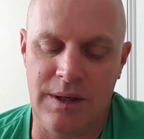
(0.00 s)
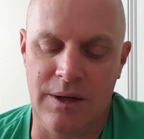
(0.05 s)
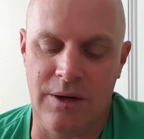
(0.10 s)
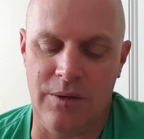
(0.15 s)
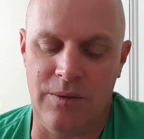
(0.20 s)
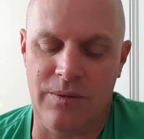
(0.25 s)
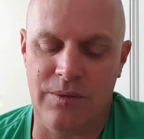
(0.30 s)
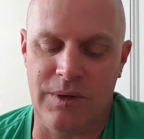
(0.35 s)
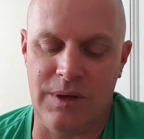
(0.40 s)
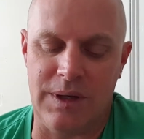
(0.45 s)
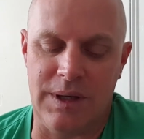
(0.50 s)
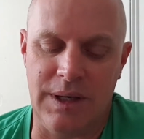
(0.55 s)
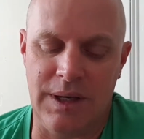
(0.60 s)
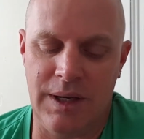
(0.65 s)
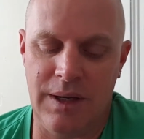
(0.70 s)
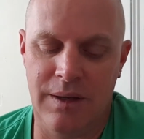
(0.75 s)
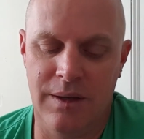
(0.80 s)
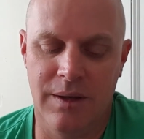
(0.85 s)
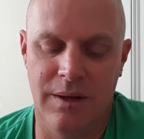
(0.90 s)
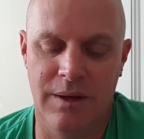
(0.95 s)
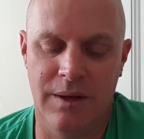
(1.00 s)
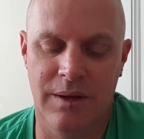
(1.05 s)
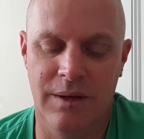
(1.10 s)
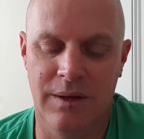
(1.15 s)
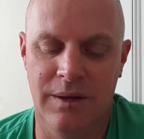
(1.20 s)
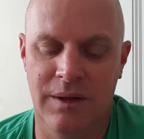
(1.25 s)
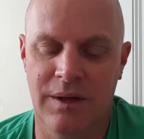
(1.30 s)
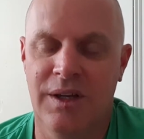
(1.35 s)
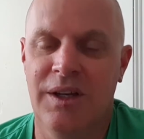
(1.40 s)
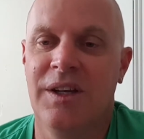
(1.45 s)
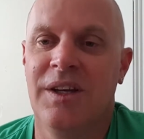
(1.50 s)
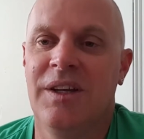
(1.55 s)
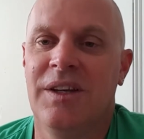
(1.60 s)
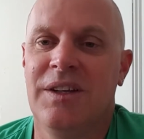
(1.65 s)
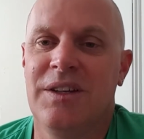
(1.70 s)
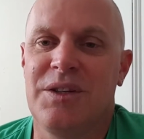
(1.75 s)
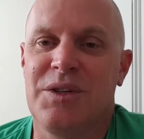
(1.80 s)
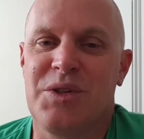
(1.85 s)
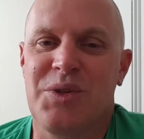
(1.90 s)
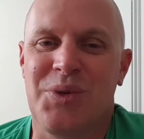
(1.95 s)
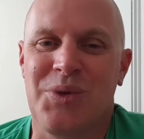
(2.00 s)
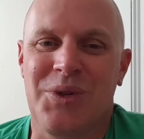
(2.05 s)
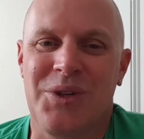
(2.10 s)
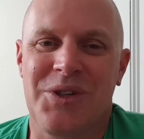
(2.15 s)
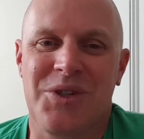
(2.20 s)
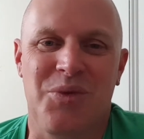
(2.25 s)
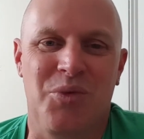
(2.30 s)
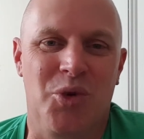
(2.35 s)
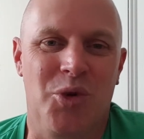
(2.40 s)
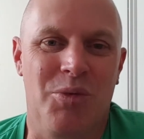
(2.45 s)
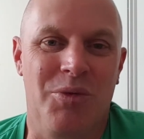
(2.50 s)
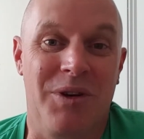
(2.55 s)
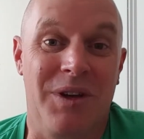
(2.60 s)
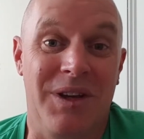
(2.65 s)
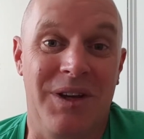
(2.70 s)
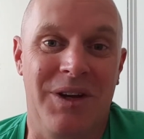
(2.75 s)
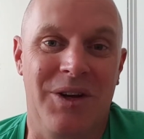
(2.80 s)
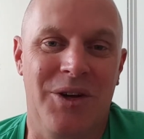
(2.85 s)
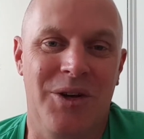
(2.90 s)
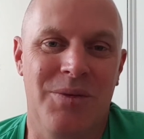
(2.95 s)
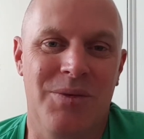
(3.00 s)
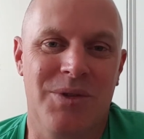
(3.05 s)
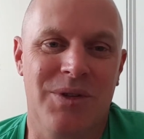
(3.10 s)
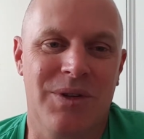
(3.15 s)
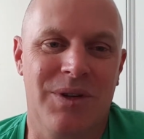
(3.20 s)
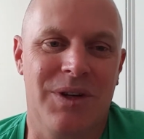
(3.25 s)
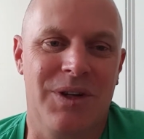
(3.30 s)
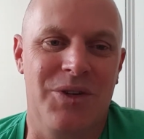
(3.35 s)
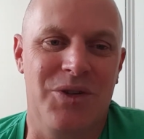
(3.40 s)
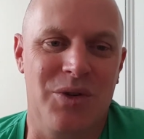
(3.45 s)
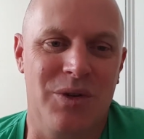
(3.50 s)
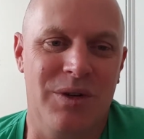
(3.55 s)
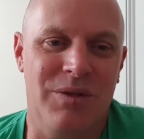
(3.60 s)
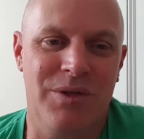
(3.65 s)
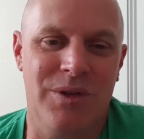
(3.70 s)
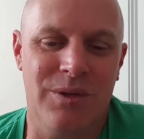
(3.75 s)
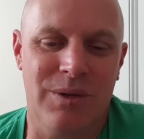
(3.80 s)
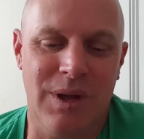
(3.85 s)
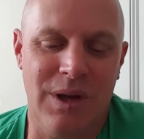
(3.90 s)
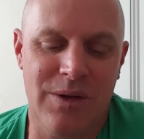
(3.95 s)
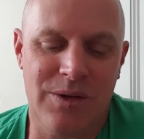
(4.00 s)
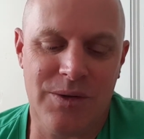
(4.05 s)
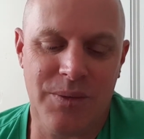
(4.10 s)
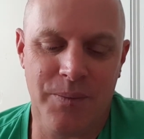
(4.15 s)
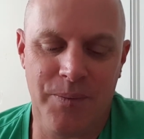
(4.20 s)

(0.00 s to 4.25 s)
Hopefully still nice and warm when I get home, so I can enjoy a few of those.